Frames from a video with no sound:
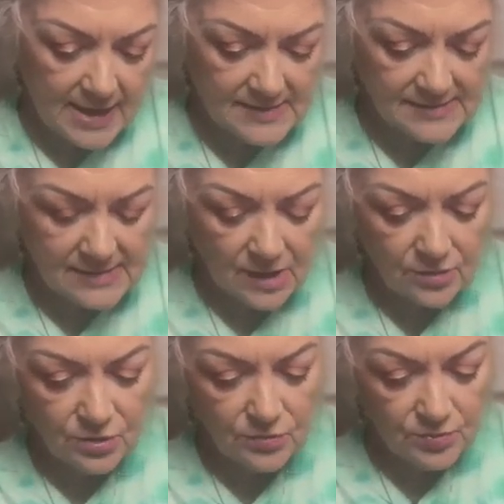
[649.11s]

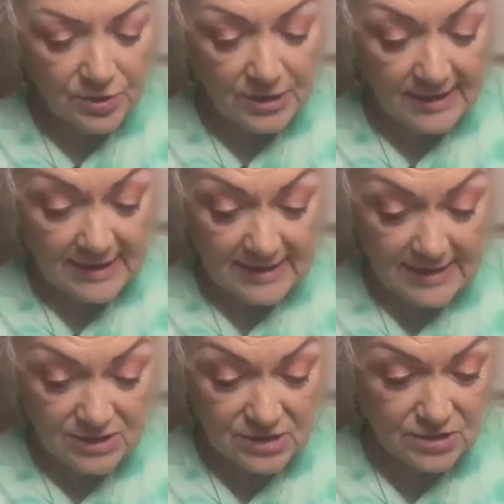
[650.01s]
So you really
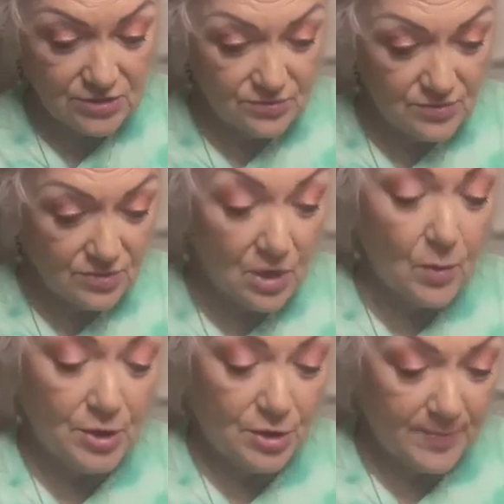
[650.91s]
need to go
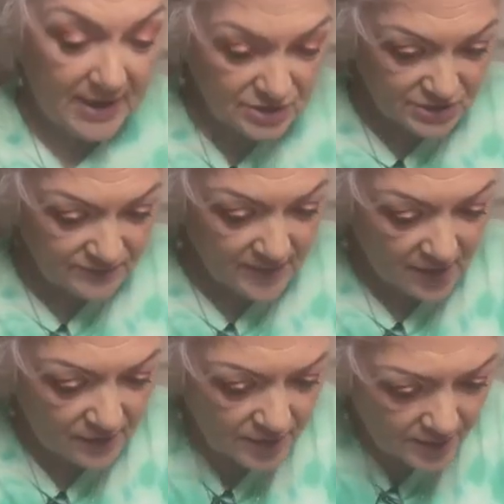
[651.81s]
on her page and
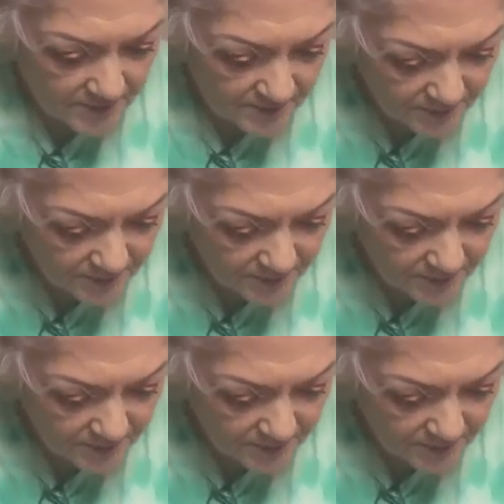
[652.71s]
follow her.